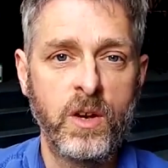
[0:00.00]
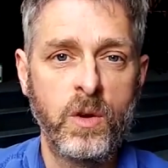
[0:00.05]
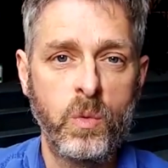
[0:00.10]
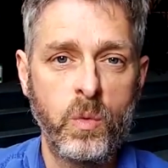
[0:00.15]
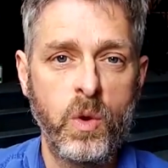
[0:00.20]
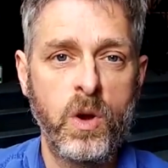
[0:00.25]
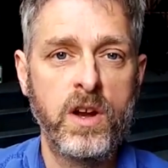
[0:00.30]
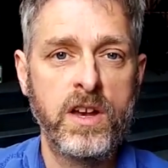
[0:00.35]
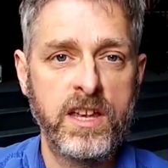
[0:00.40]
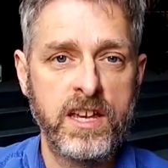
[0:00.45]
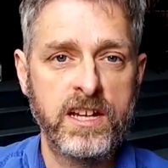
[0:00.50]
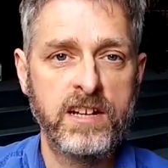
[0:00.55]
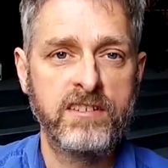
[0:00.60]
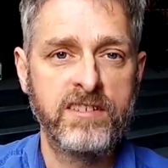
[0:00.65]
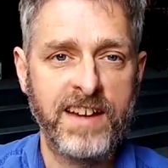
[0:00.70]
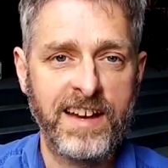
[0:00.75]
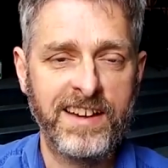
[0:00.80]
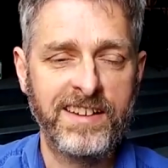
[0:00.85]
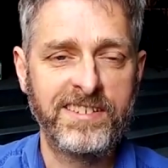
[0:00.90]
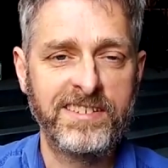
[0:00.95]
were he
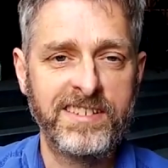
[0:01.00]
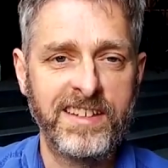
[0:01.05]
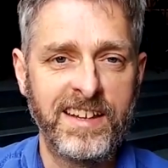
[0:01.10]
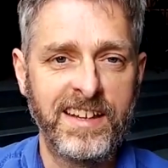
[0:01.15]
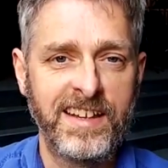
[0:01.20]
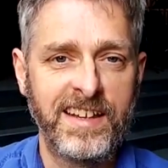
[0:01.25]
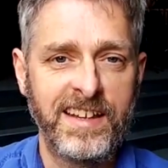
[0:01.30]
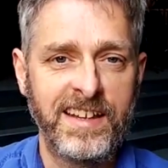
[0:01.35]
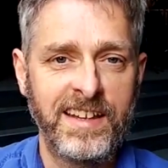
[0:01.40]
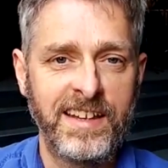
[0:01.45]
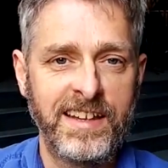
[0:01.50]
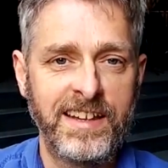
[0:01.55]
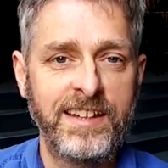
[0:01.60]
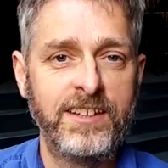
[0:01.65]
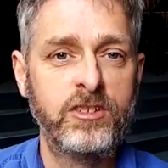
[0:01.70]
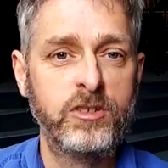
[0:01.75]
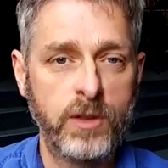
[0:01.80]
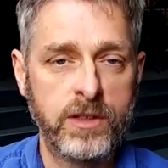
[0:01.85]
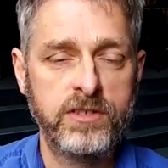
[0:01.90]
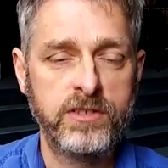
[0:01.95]
around in
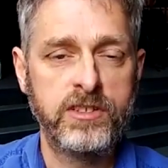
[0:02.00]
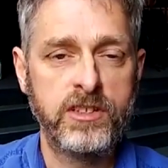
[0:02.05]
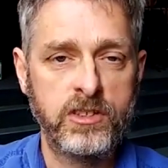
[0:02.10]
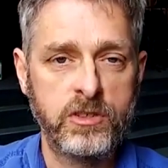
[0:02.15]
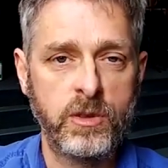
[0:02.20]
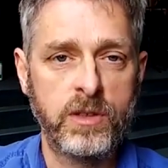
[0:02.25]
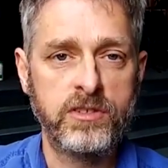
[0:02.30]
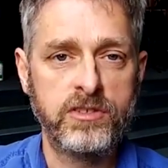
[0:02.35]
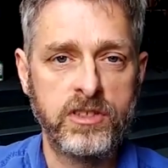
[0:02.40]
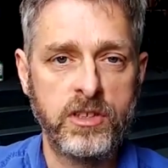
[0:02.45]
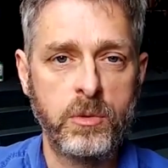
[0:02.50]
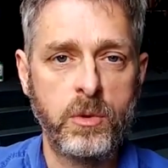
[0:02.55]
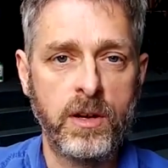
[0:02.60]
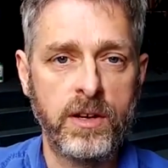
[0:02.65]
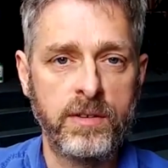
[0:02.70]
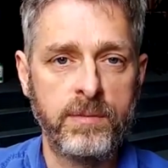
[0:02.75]
2021.